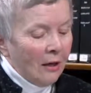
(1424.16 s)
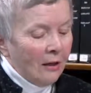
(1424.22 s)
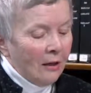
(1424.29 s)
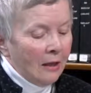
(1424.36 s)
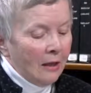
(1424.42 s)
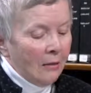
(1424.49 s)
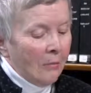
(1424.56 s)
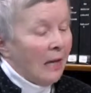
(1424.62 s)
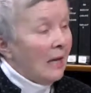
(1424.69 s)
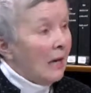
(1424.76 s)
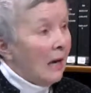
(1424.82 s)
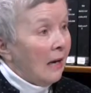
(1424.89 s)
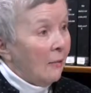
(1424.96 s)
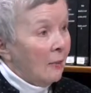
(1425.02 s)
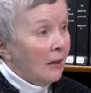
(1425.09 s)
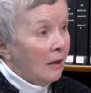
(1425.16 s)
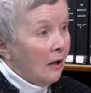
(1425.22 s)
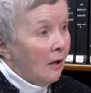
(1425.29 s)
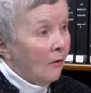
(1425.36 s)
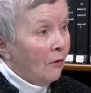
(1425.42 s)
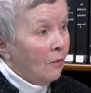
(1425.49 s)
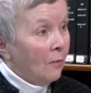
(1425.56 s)
that may not have been
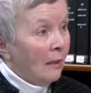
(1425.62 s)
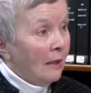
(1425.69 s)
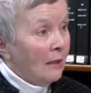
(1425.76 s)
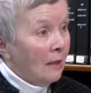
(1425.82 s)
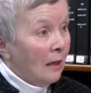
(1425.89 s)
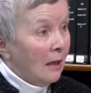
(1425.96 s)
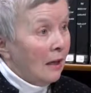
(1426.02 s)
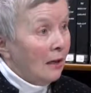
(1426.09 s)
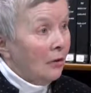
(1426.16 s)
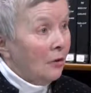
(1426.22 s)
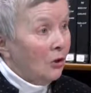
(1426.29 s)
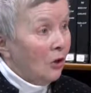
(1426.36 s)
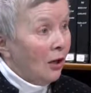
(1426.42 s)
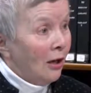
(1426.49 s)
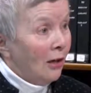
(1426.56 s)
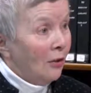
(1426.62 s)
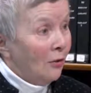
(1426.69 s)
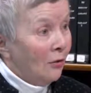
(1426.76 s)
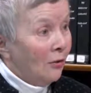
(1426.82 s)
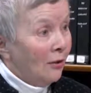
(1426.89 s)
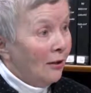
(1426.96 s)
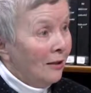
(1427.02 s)
covered by Don or John
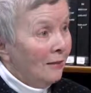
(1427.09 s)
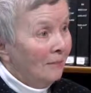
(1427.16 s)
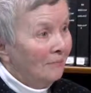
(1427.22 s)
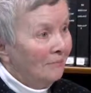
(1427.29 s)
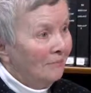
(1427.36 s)
earlier?